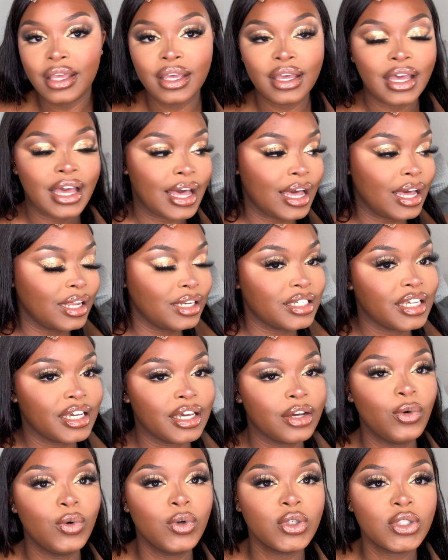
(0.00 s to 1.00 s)
And it
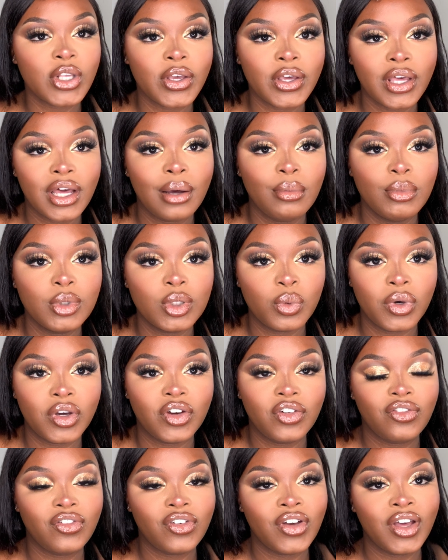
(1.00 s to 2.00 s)
also comes
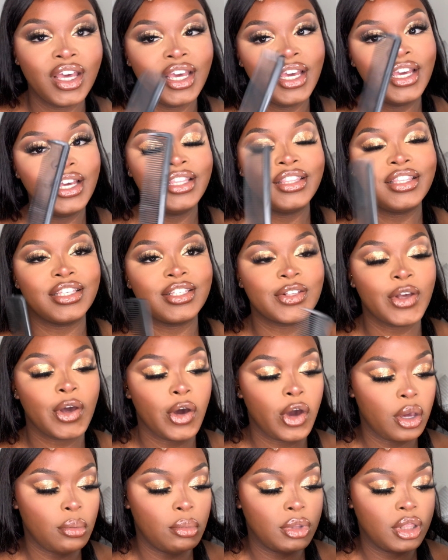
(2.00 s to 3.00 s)
with this
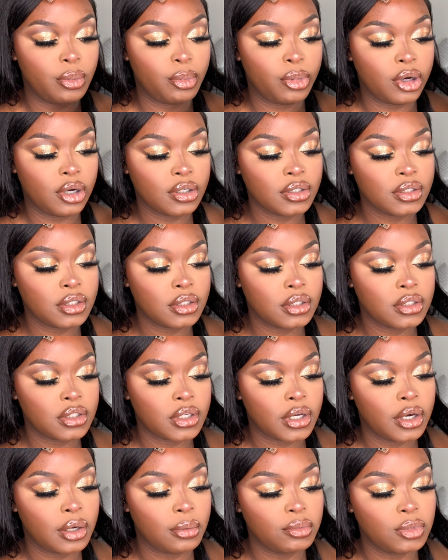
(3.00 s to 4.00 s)
comb in the box, so
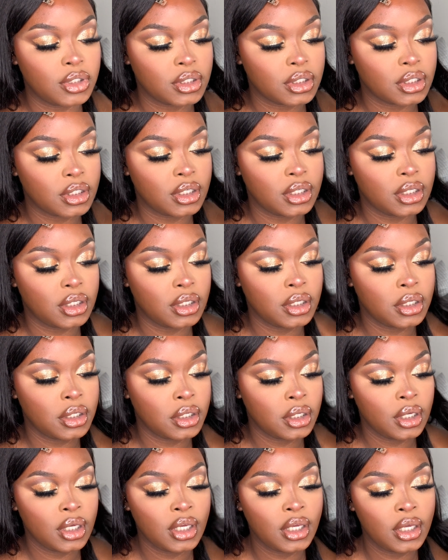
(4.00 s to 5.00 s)
I'm just gonna
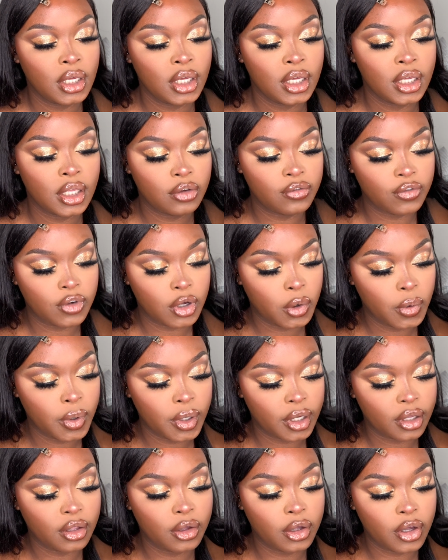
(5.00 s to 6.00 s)
give it a quick
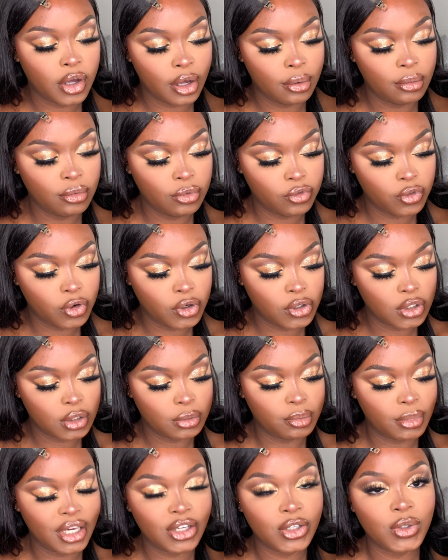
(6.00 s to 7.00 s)
comb through, just
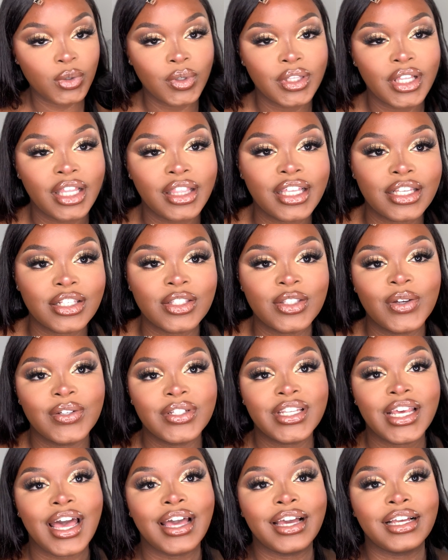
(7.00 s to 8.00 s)
make sure that there's no
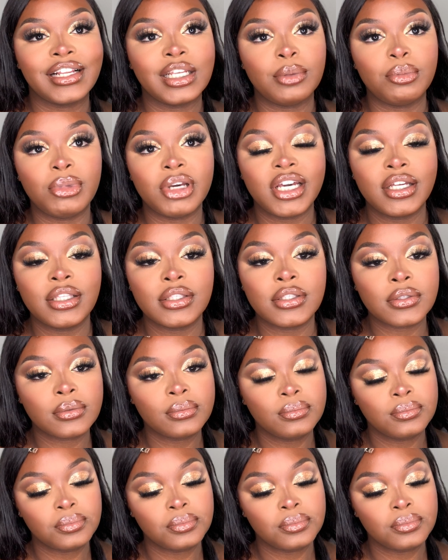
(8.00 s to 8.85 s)
tangly bits,